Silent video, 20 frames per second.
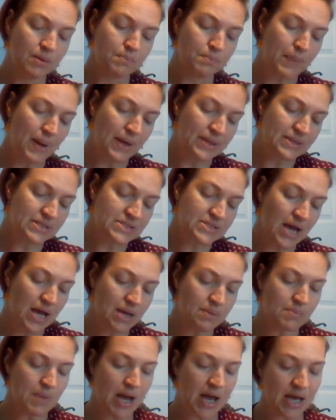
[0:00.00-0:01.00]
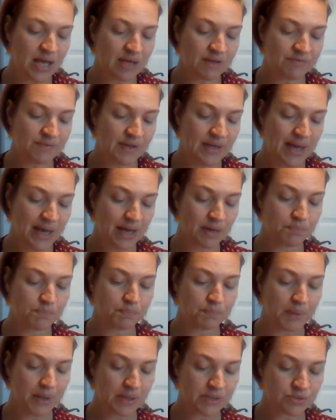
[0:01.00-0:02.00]
By the time Ivy
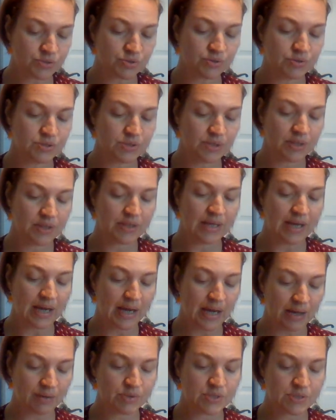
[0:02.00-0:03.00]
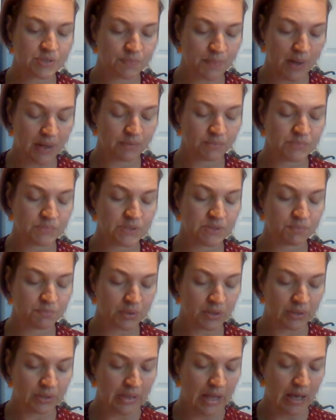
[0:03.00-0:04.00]
had bundled the iris bottoms in
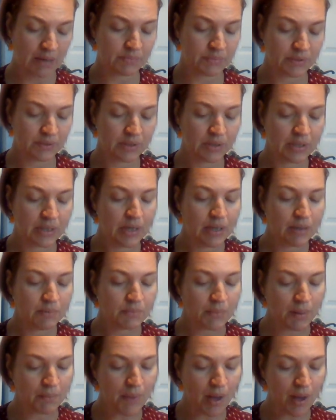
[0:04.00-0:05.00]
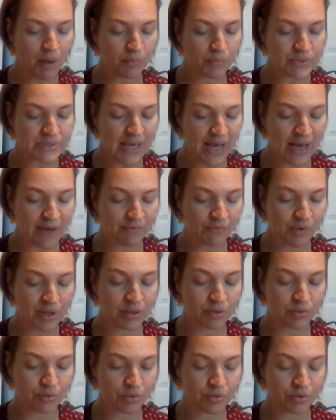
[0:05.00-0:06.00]
burlap, Mama was halfway
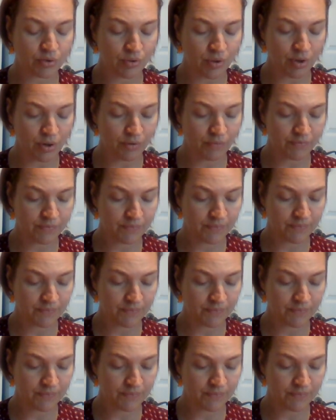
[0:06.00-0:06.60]
through the grove.